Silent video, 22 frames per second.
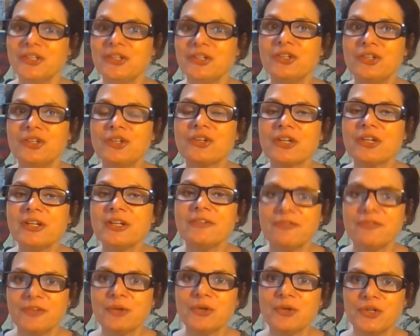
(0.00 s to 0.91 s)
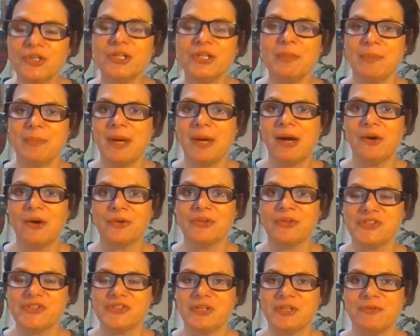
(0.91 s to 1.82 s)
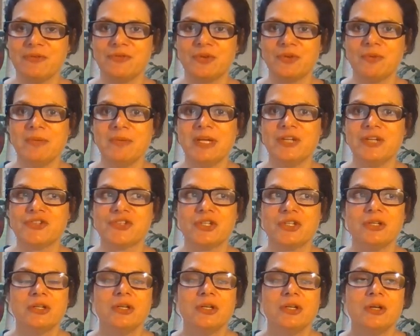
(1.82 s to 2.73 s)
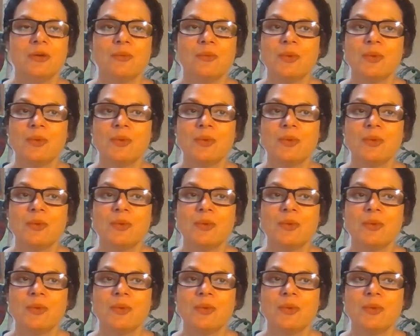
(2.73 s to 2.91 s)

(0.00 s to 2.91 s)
you're going to feel good about this information.